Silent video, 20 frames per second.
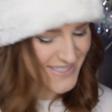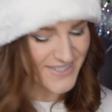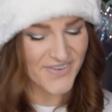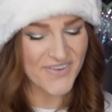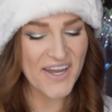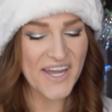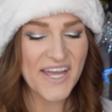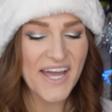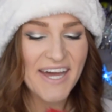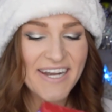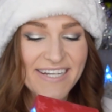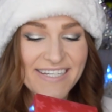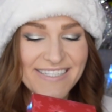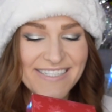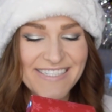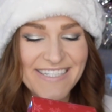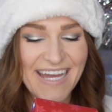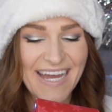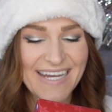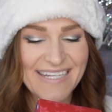So I got a
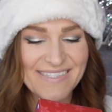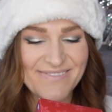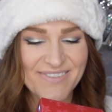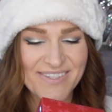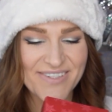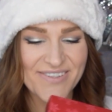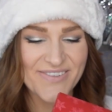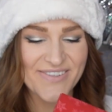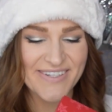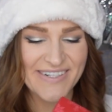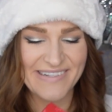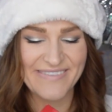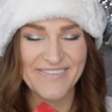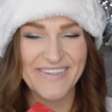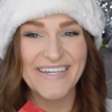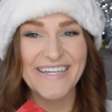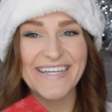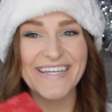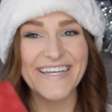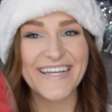jasmine
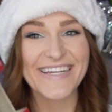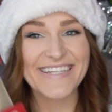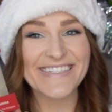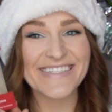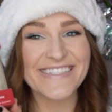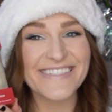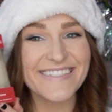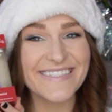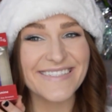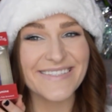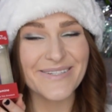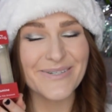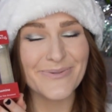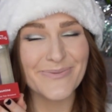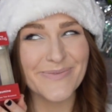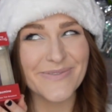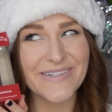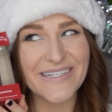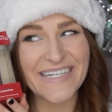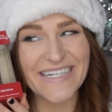ornament and she's
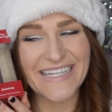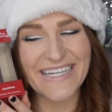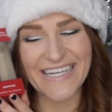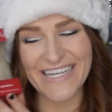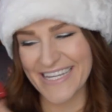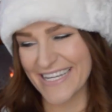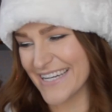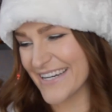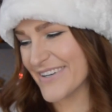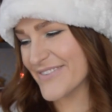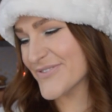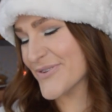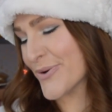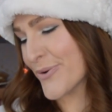so pretty, of